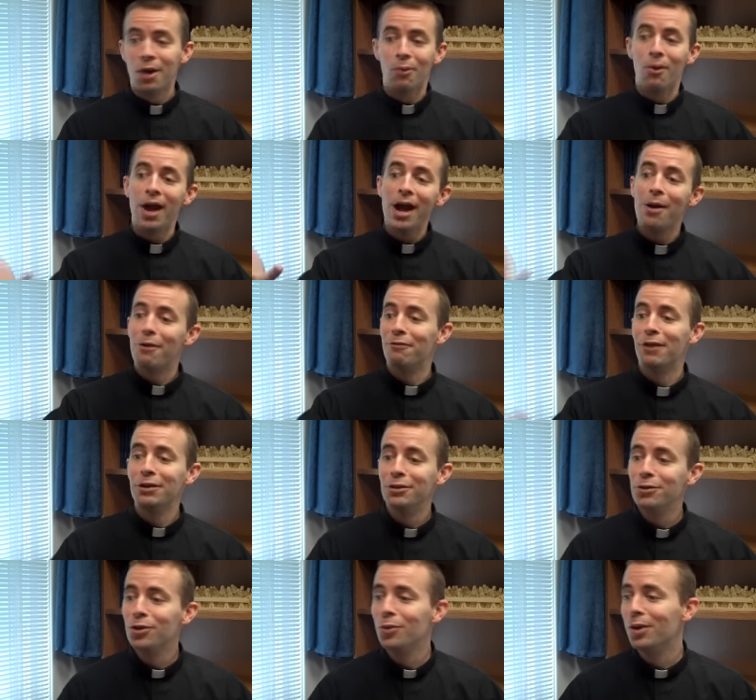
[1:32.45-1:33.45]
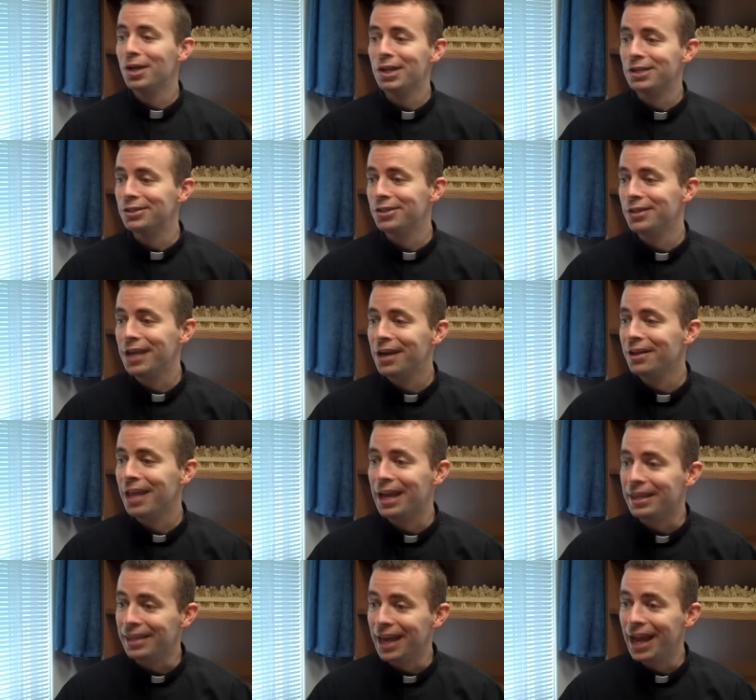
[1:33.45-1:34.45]
Wow, if I knew you were going to turn out
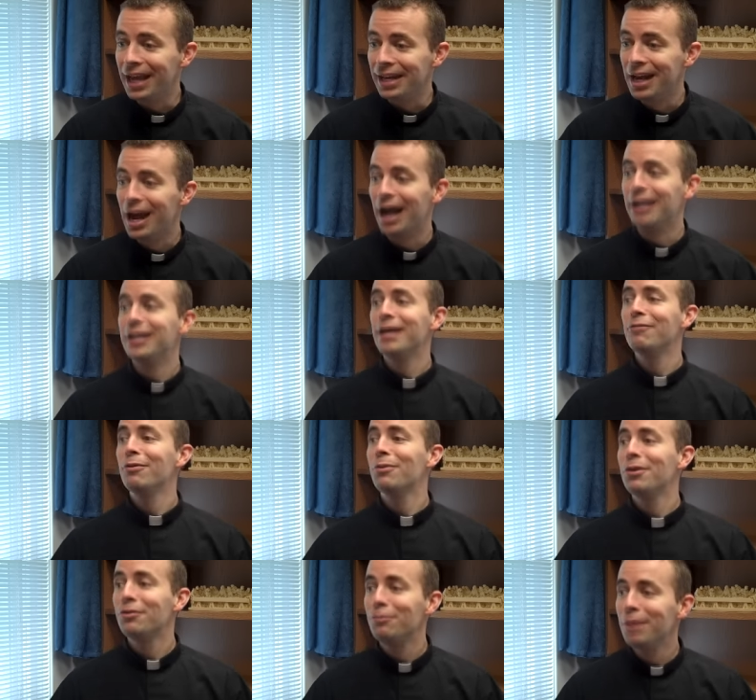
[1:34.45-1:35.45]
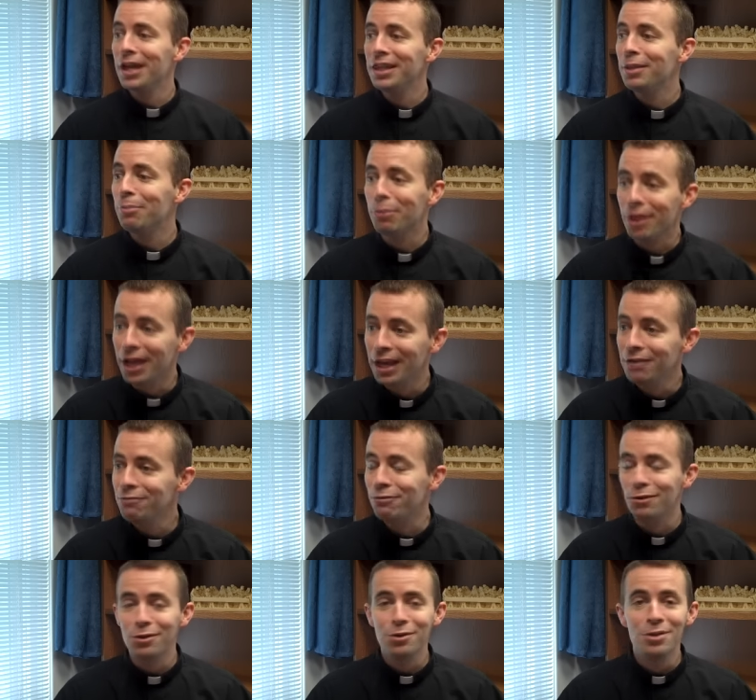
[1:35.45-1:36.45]
like that, I never would have made the plan
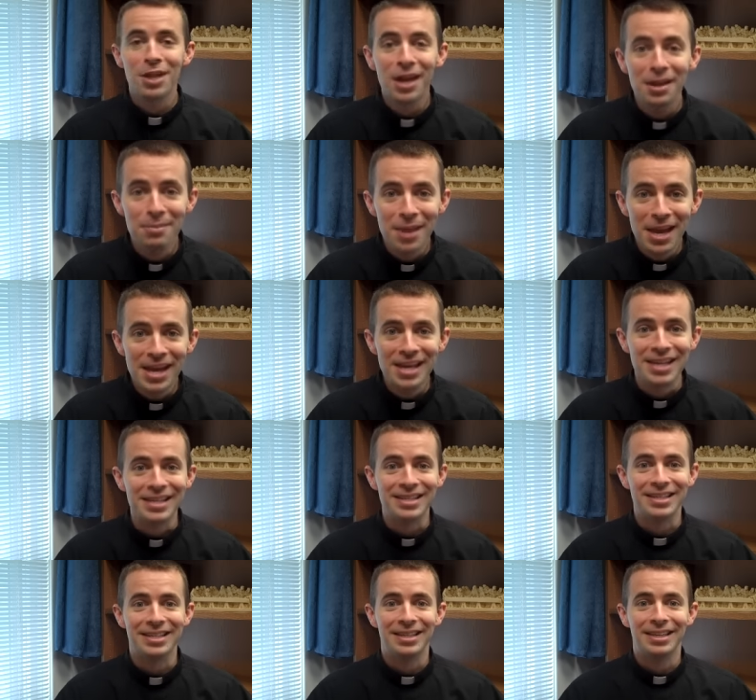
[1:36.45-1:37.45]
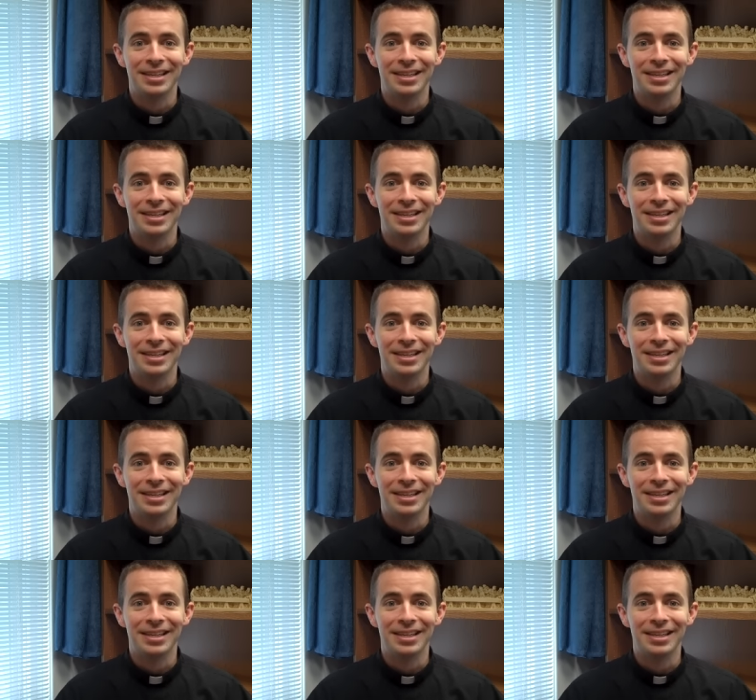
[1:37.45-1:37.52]
for you that I made.